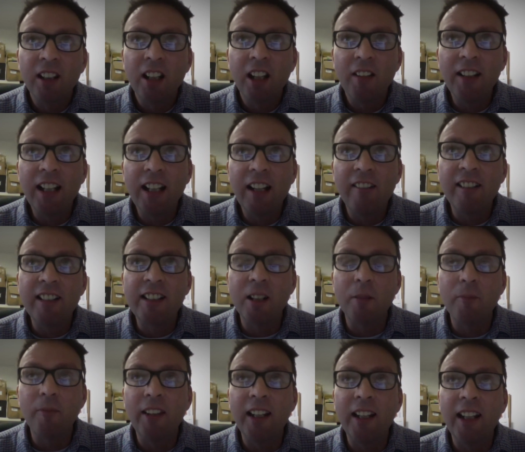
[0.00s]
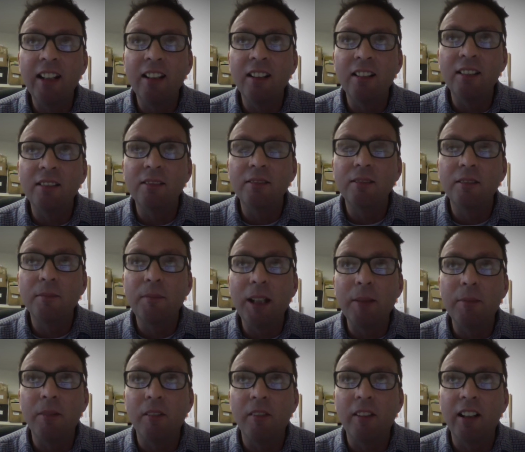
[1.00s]
i think there is something in
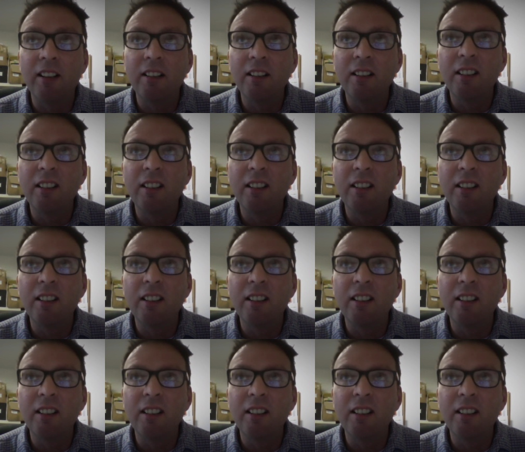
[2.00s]
people that